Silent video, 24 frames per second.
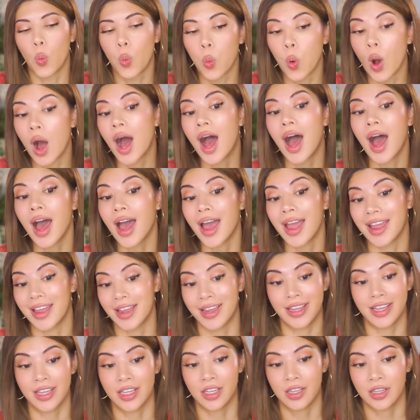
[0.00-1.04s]

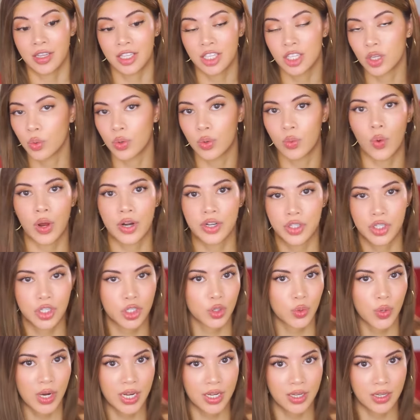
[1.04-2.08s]
why you would want to
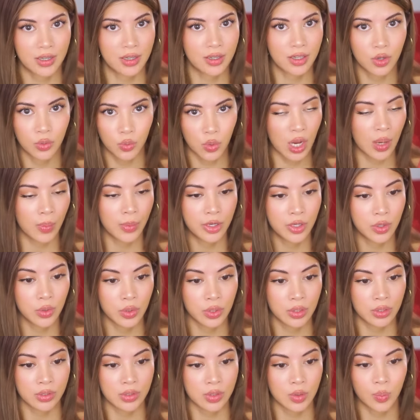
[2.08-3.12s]
straighten your ramen
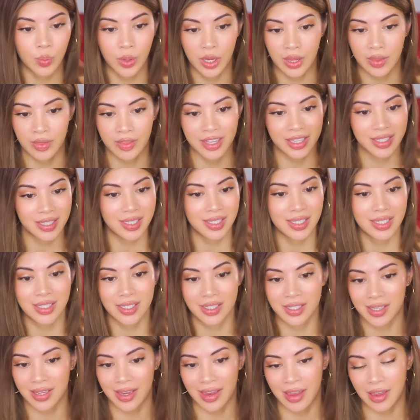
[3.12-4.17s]
noodles, but this
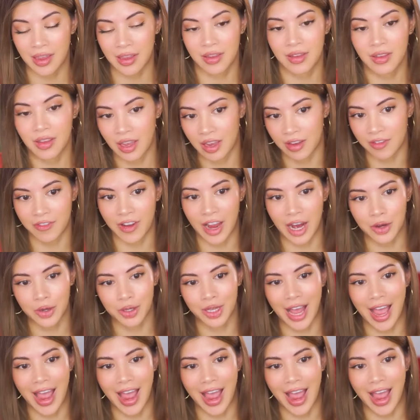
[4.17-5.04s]
is a, a viral